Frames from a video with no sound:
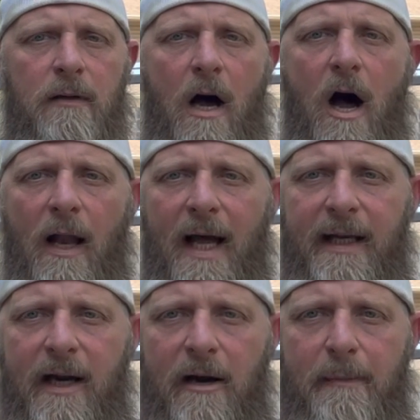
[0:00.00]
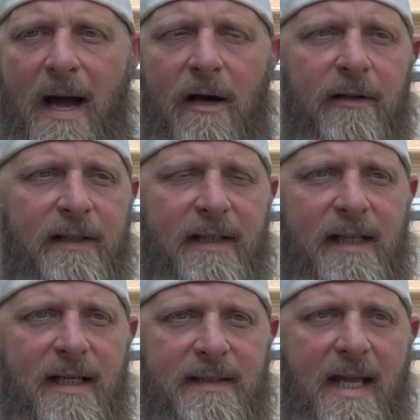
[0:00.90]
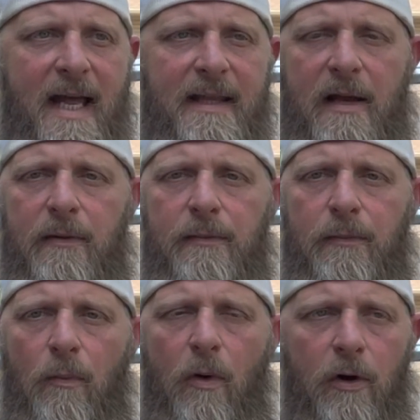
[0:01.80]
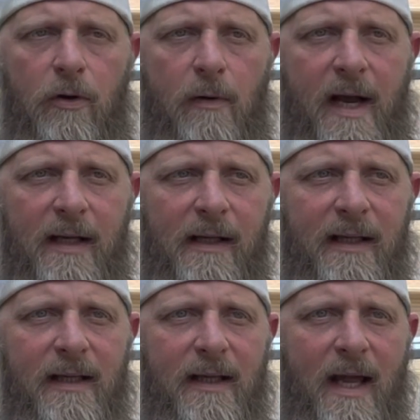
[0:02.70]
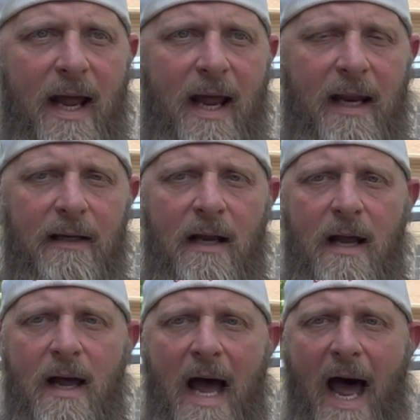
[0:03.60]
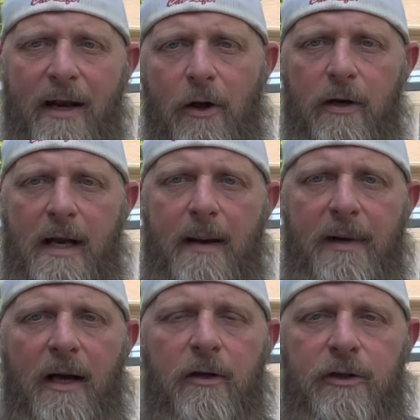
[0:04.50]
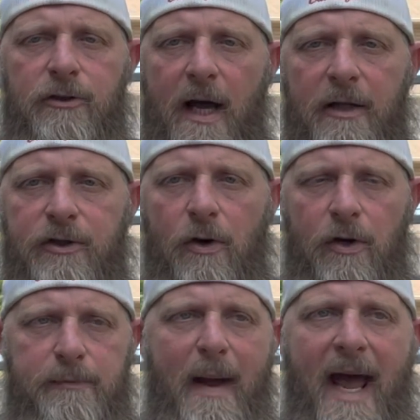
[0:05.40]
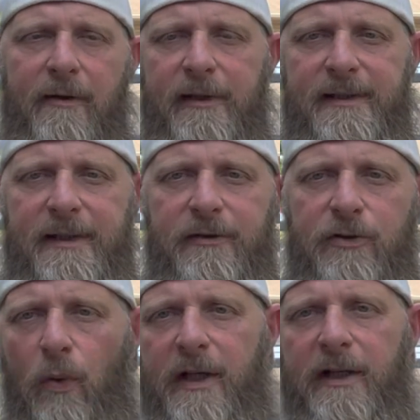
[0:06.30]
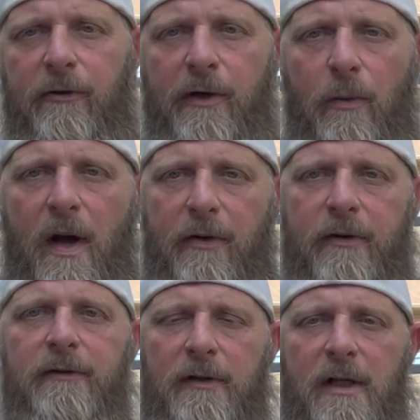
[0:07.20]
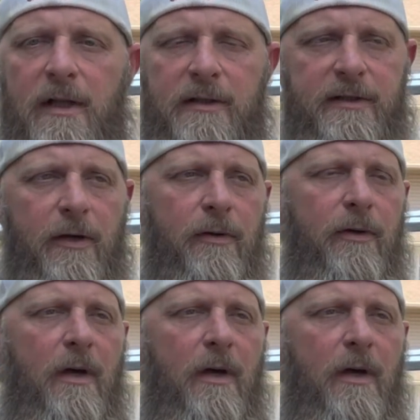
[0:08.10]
All I care about is that they work correctly, and I know that I'm not going to try to charge batteries in 20-degree weather. So